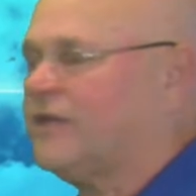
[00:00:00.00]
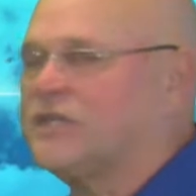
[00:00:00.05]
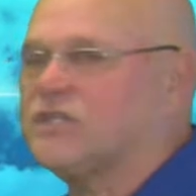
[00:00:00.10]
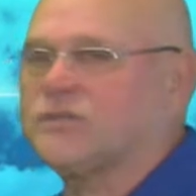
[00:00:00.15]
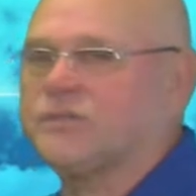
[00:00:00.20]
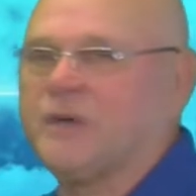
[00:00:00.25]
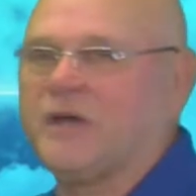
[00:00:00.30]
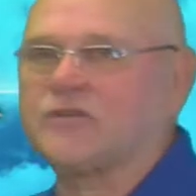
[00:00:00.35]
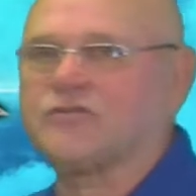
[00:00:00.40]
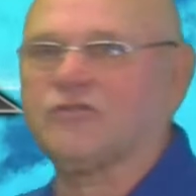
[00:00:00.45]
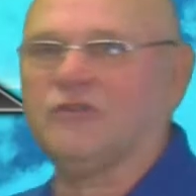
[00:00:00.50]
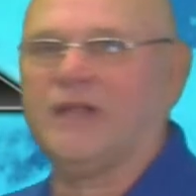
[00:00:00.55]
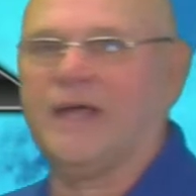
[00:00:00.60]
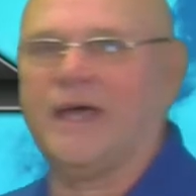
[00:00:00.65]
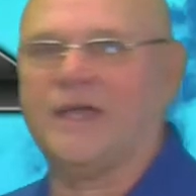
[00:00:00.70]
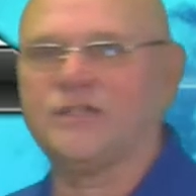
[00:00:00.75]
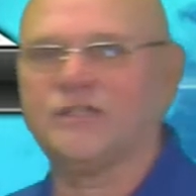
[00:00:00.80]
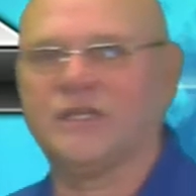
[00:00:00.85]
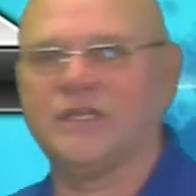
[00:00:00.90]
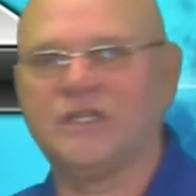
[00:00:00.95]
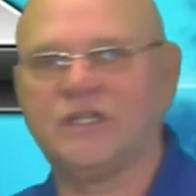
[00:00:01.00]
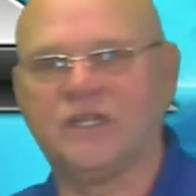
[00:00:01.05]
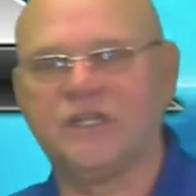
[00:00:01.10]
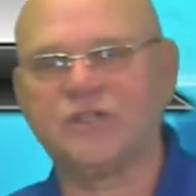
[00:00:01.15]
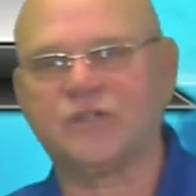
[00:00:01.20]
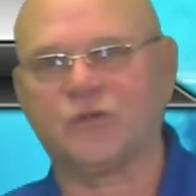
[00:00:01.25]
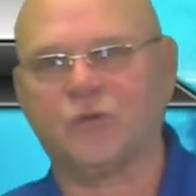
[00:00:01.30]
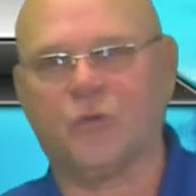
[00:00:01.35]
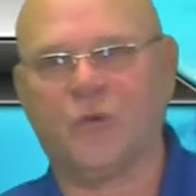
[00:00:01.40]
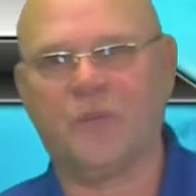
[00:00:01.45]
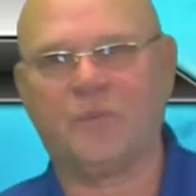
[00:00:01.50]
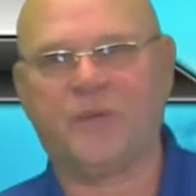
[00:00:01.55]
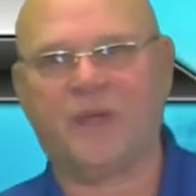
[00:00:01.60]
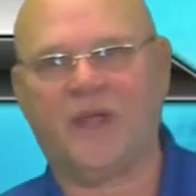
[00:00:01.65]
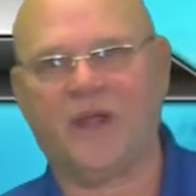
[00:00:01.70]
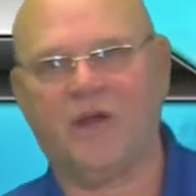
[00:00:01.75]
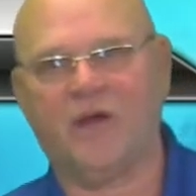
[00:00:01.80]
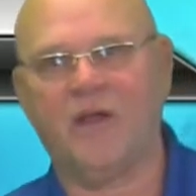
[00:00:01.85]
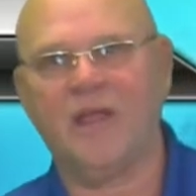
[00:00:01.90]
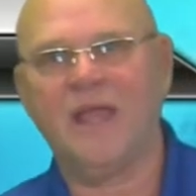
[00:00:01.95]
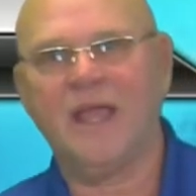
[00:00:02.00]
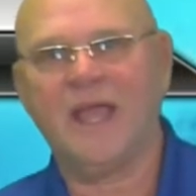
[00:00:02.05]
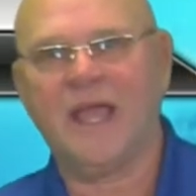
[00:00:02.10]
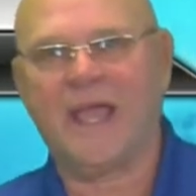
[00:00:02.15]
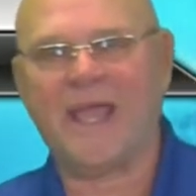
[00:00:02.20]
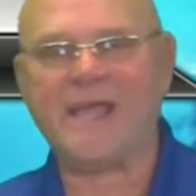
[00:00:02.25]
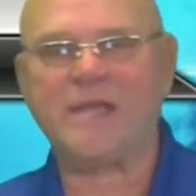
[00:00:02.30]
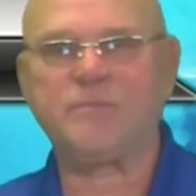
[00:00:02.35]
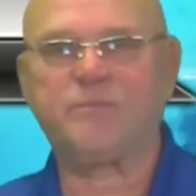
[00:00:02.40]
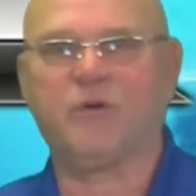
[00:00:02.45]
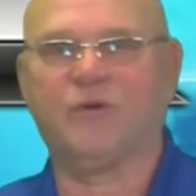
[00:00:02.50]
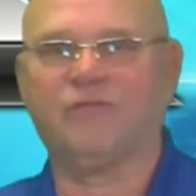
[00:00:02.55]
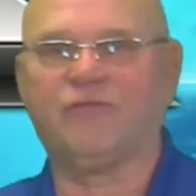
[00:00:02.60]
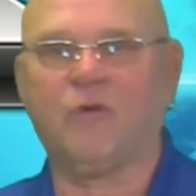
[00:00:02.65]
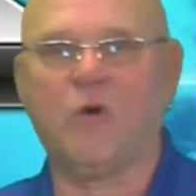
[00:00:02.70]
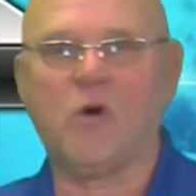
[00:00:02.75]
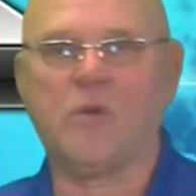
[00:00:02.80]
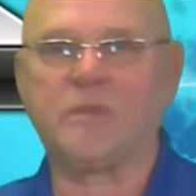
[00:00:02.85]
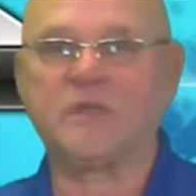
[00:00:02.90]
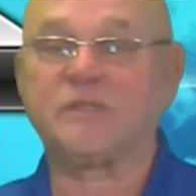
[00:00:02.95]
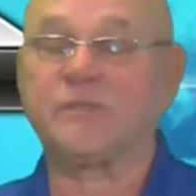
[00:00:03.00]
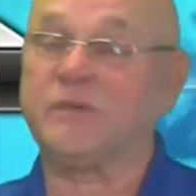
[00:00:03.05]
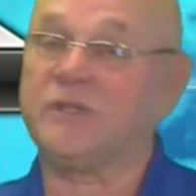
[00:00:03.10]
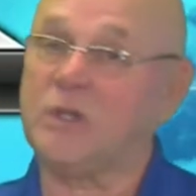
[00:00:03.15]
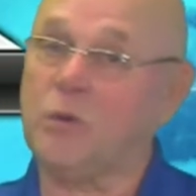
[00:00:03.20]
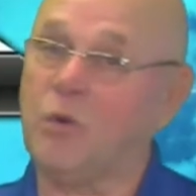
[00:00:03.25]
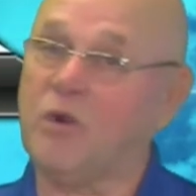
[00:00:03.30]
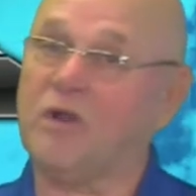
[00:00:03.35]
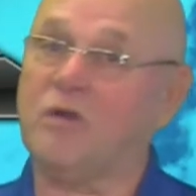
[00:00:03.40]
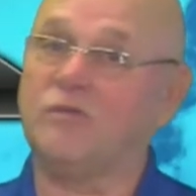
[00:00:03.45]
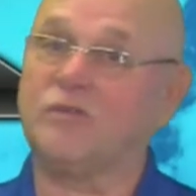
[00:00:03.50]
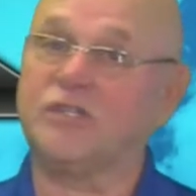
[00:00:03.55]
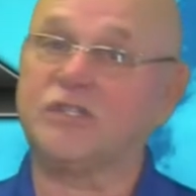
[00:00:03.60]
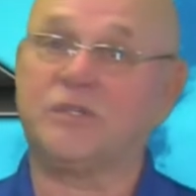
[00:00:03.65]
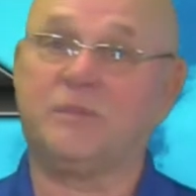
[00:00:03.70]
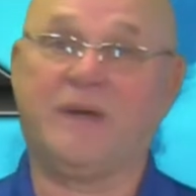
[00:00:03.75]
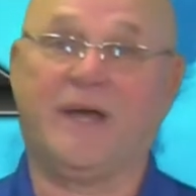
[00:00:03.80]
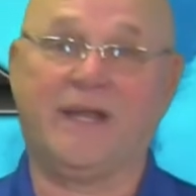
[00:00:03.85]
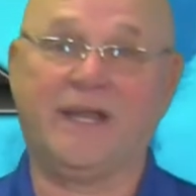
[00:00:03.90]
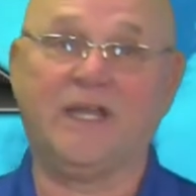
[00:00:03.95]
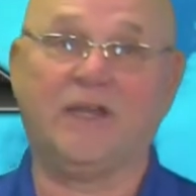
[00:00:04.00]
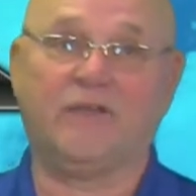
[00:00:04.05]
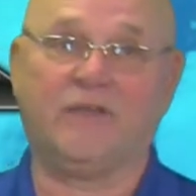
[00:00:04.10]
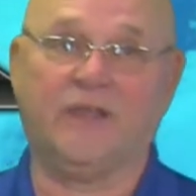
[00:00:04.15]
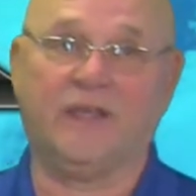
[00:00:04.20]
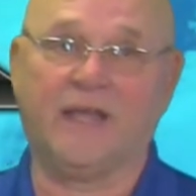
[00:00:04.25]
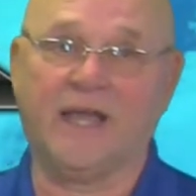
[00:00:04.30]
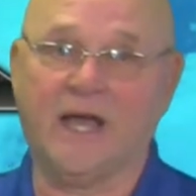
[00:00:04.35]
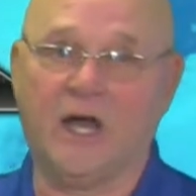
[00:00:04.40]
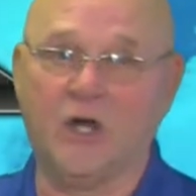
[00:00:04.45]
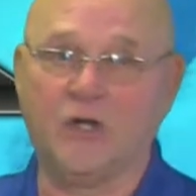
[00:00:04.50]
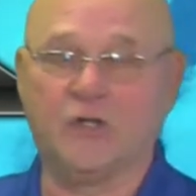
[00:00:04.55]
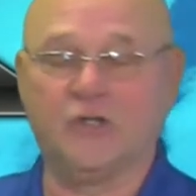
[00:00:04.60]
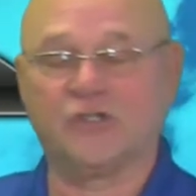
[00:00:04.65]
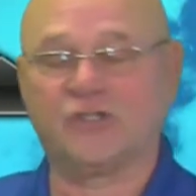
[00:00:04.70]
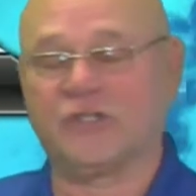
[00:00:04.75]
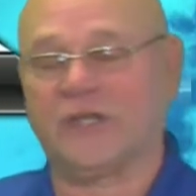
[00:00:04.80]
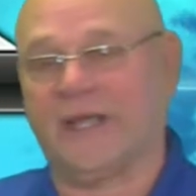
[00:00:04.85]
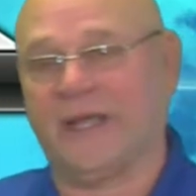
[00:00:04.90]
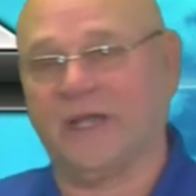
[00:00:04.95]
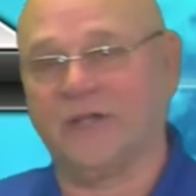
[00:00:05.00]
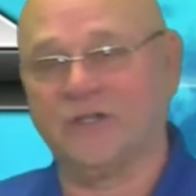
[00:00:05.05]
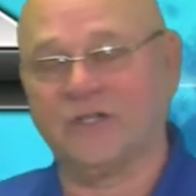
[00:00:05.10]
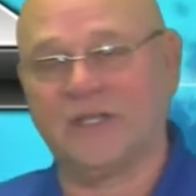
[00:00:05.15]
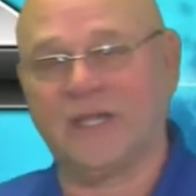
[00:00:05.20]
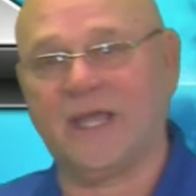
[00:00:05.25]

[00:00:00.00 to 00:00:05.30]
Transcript: They specialize in diesel repair and performance, but they work on just about anything, I understand.